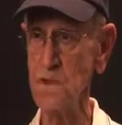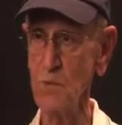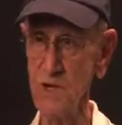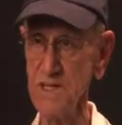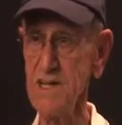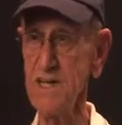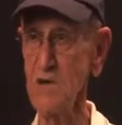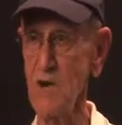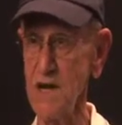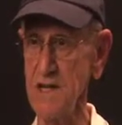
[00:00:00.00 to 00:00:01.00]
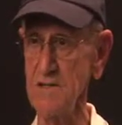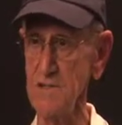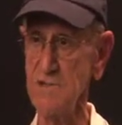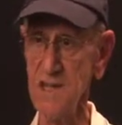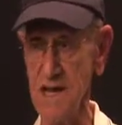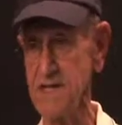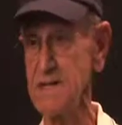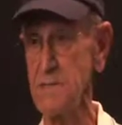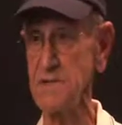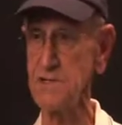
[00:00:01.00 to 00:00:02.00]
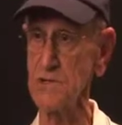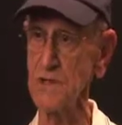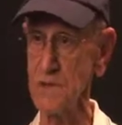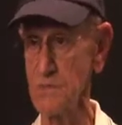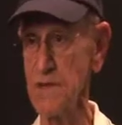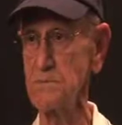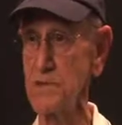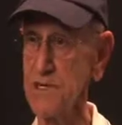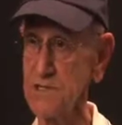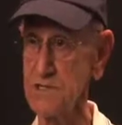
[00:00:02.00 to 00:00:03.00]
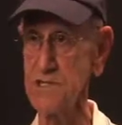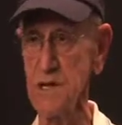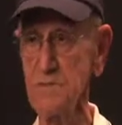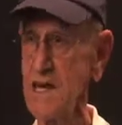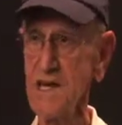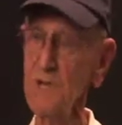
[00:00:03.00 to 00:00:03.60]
What did he know how to do? Take a temperature and a blood pressure or something?